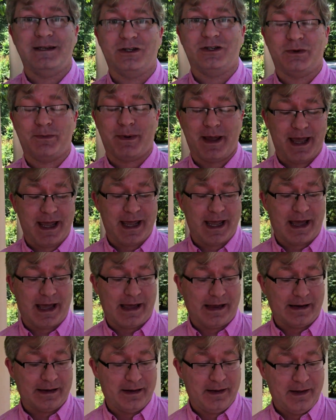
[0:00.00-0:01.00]
in
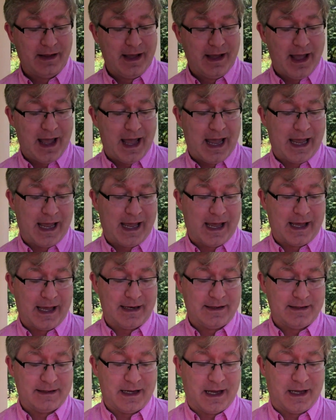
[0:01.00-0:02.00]
Japan
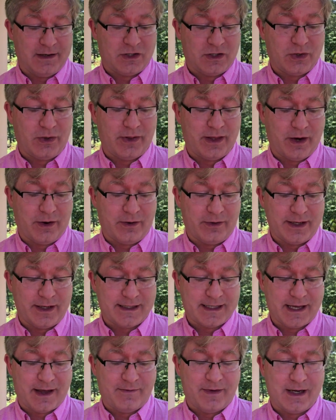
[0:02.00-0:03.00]
and until the early
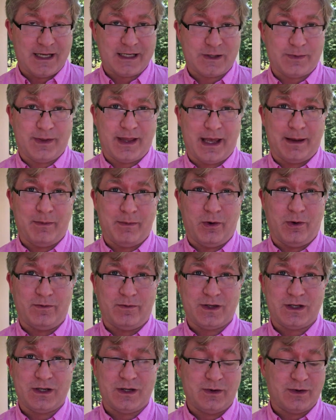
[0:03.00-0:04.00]
70s when they
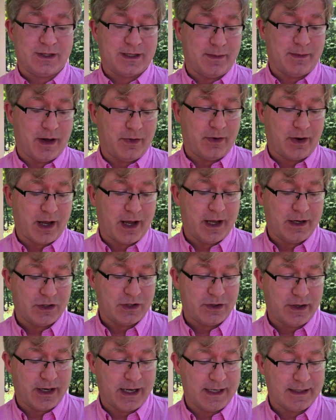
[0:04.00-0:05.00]
moved to some other
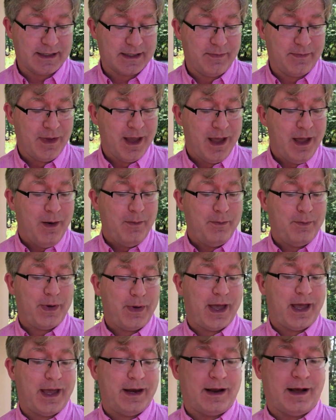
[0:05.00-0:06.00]
countries
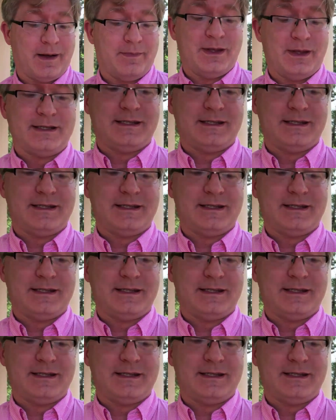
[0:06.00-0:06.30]
but um,